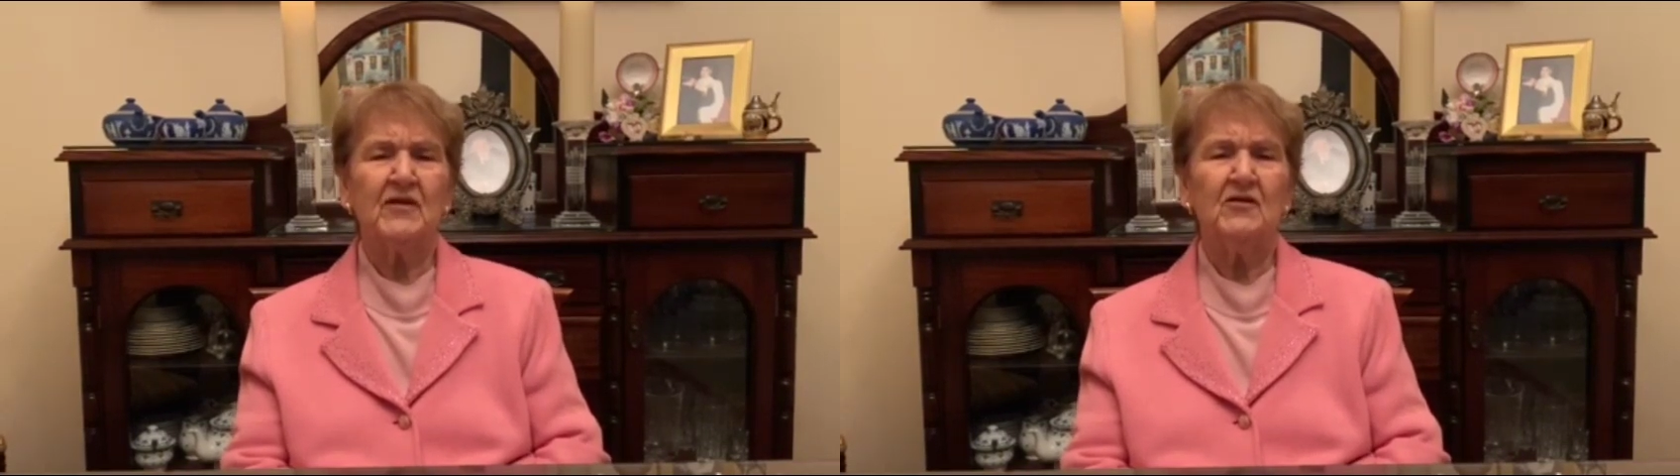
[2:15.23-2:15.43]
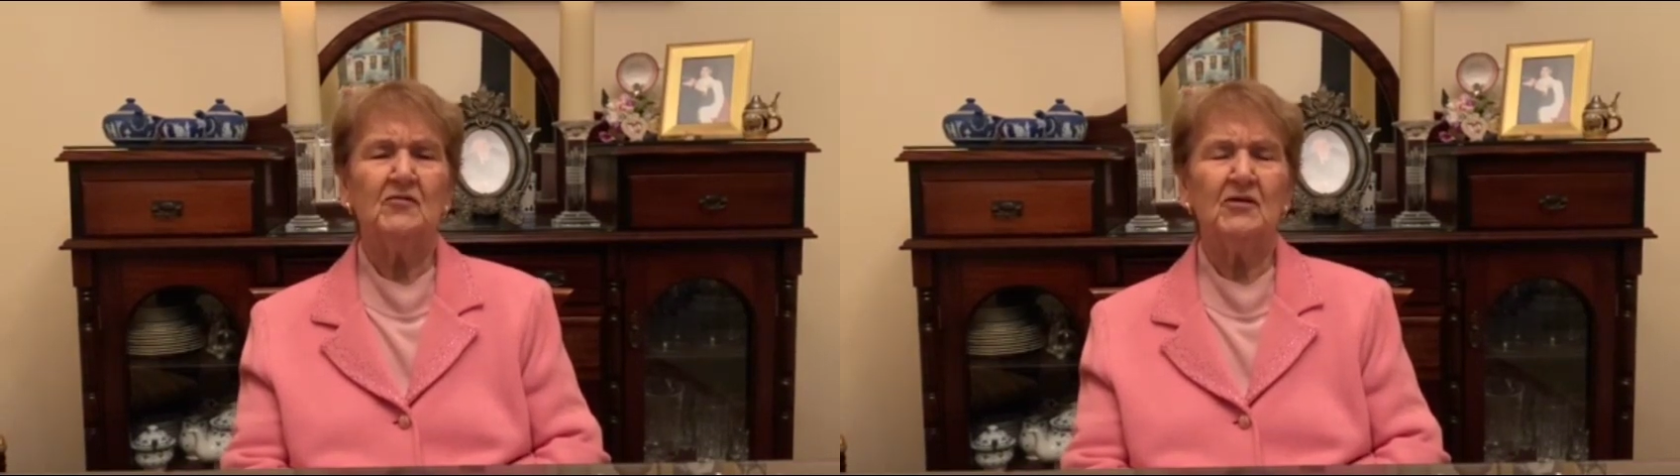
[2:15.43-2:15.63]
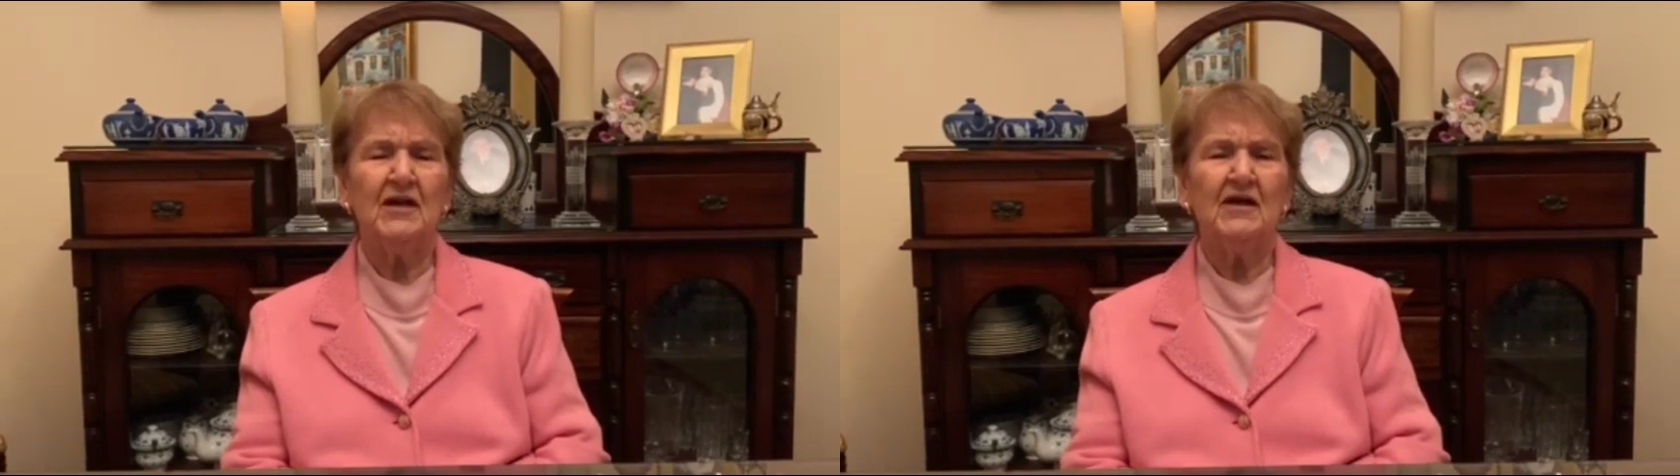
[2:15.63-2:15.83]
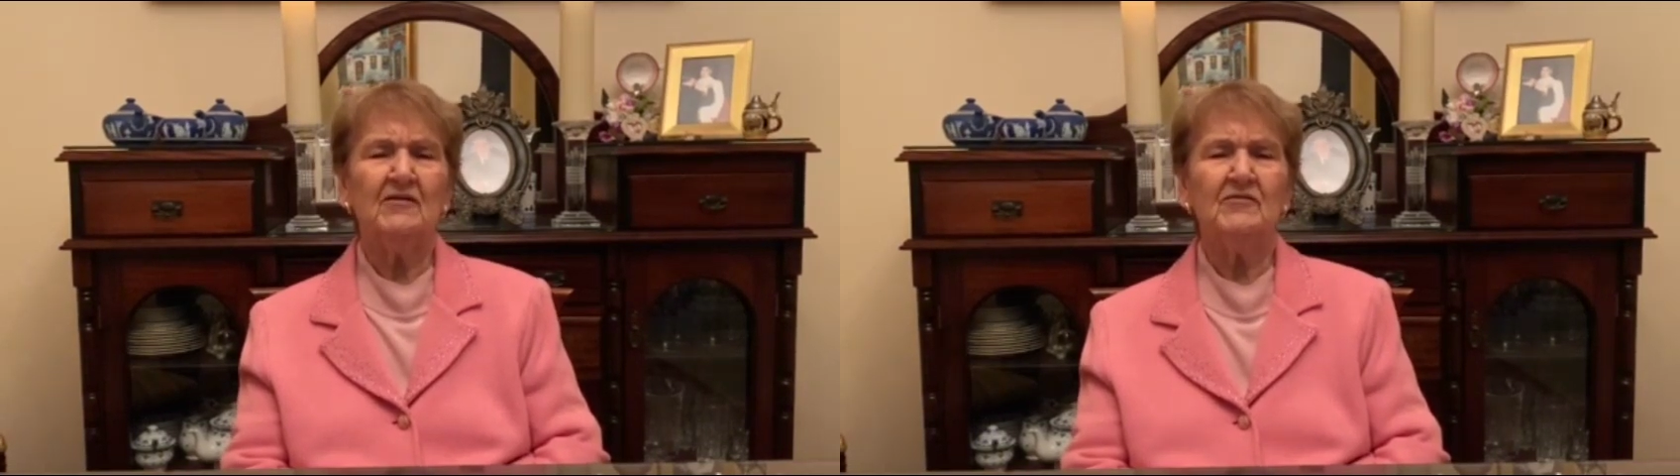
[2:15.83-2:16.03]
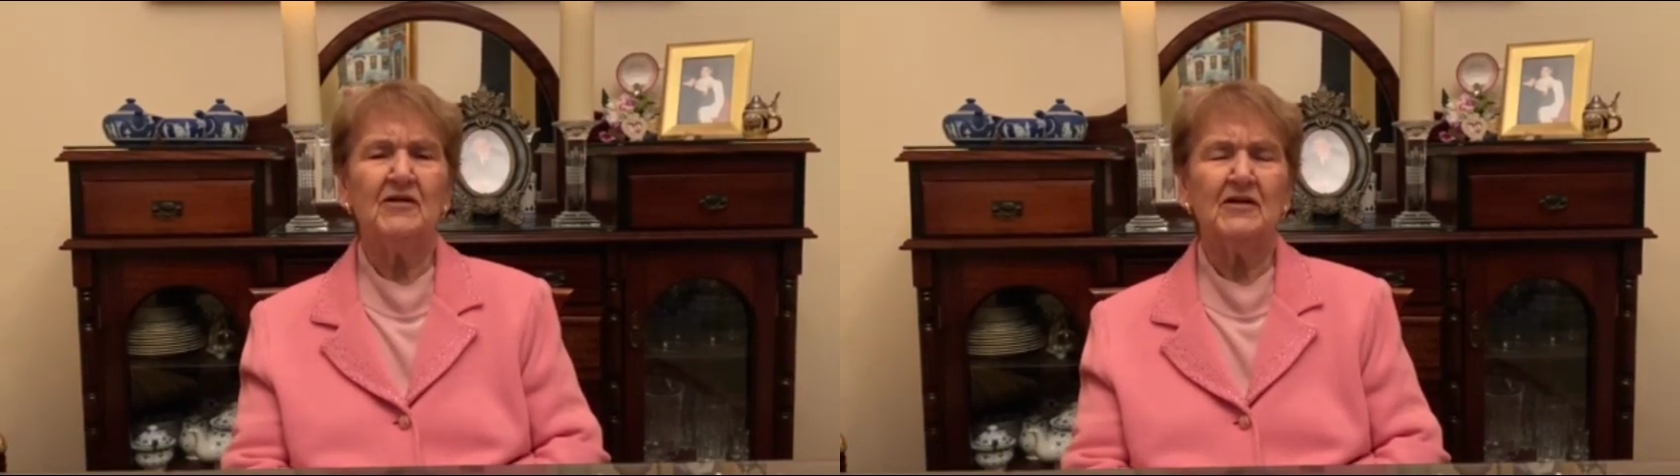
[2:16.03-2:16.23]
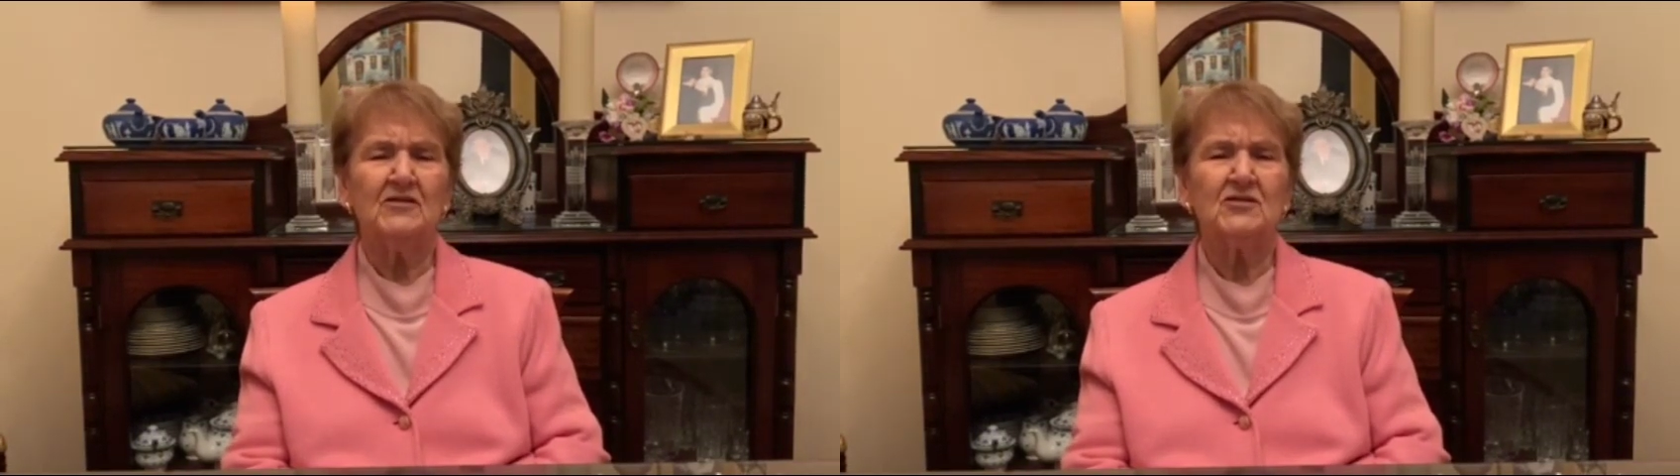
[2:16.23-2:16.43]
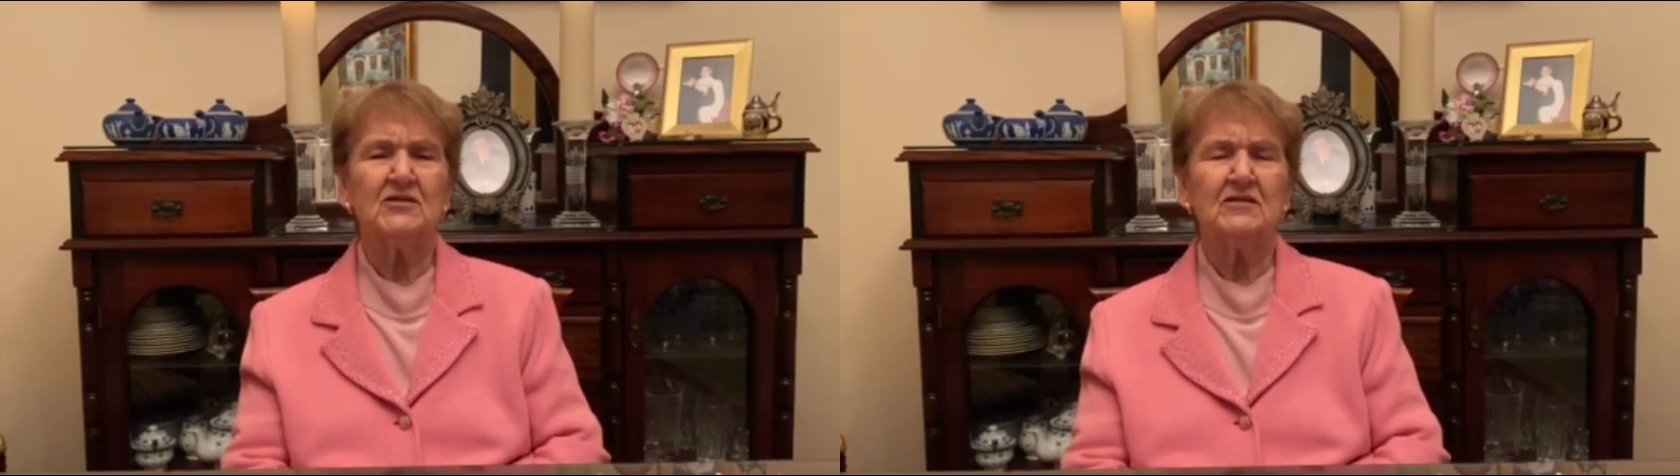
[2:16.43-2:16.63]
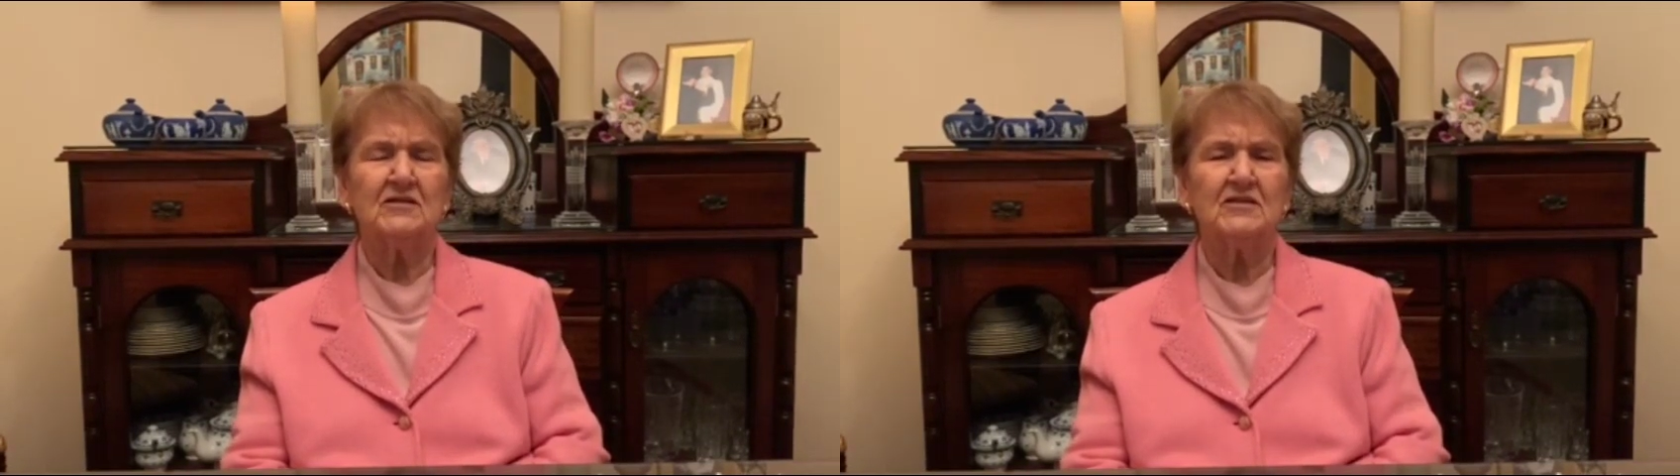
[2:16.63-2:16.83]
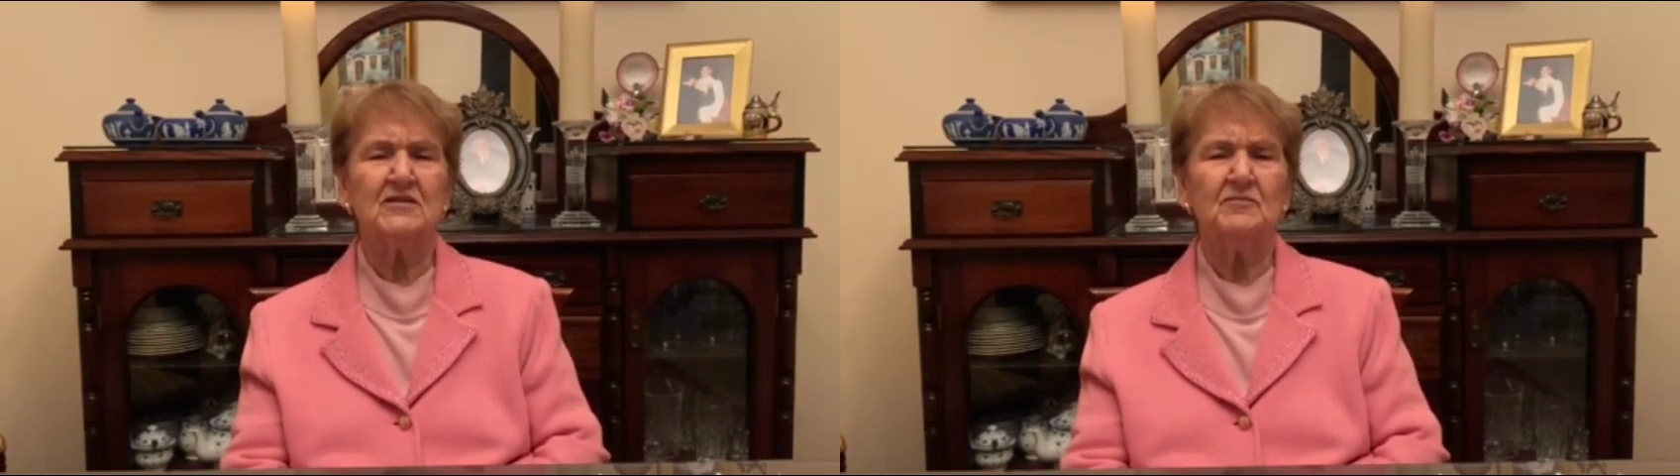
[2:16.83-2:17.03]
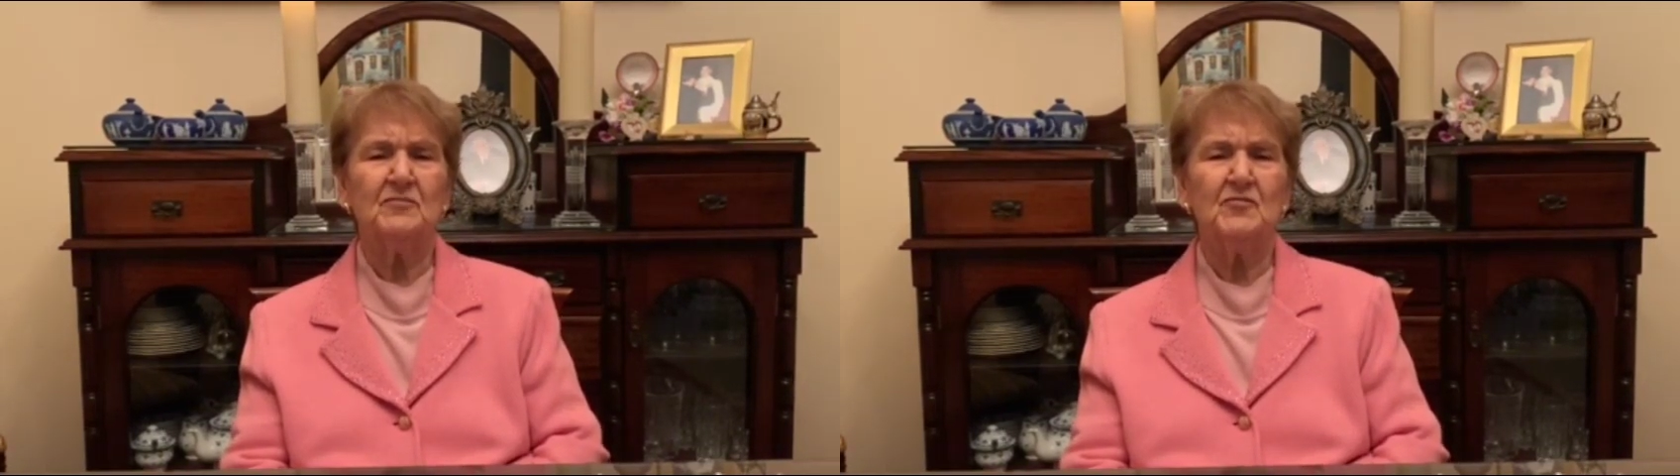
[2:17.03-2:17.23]
your love and
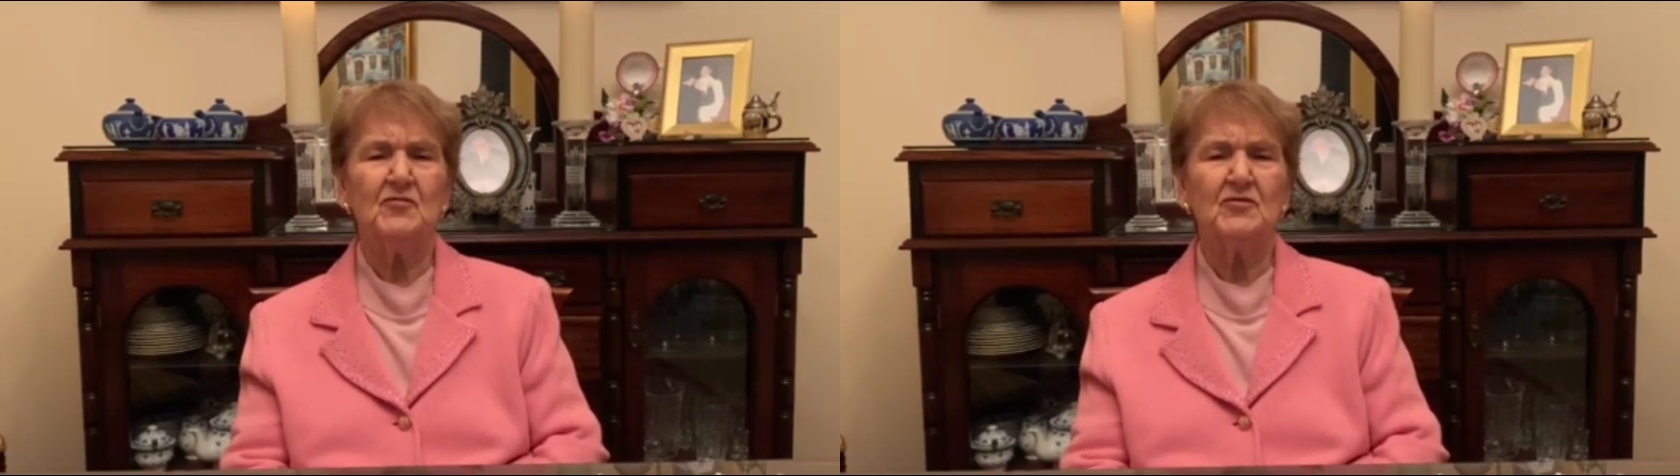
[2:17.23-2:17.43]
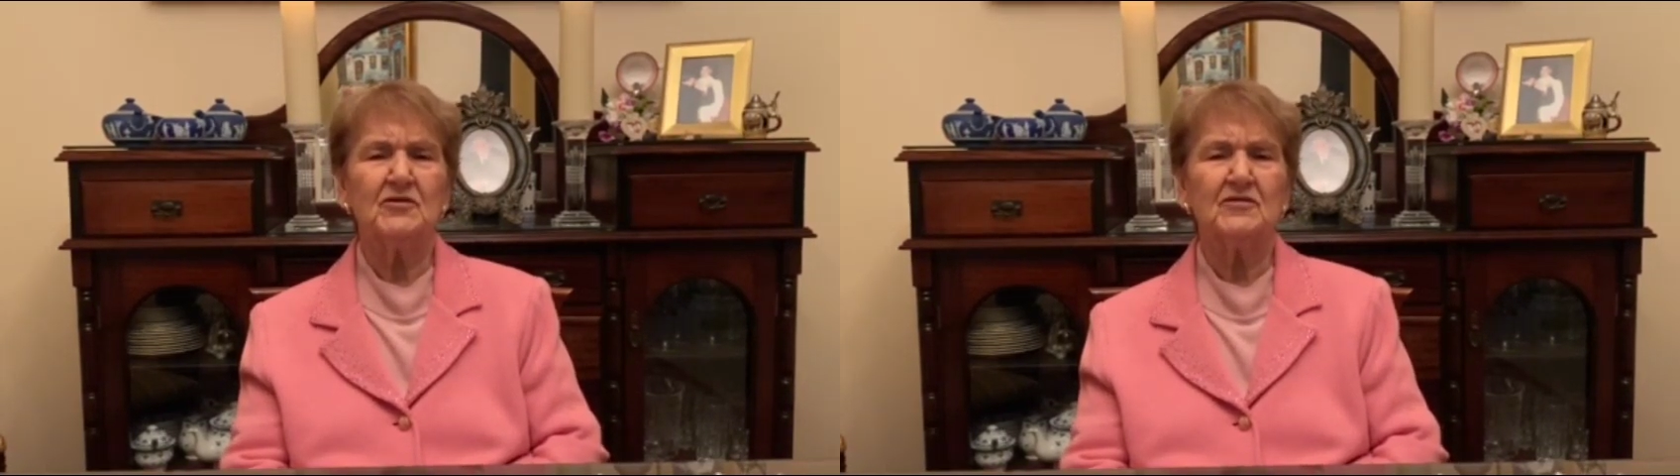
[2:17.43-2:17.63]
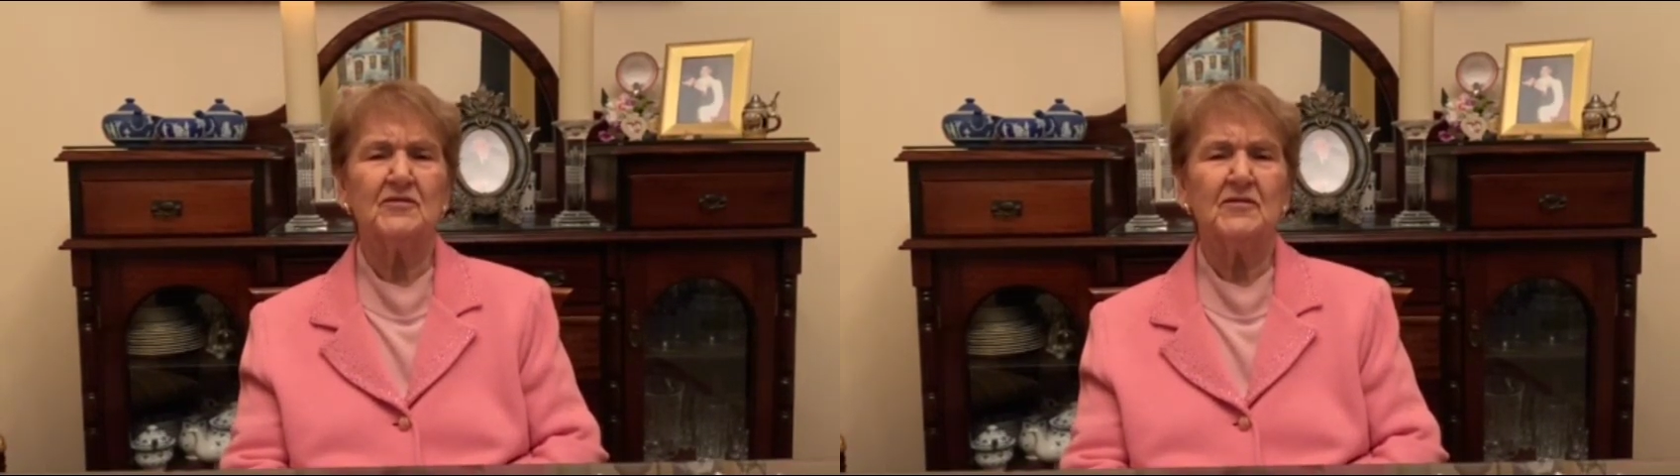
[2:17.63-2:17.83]
support.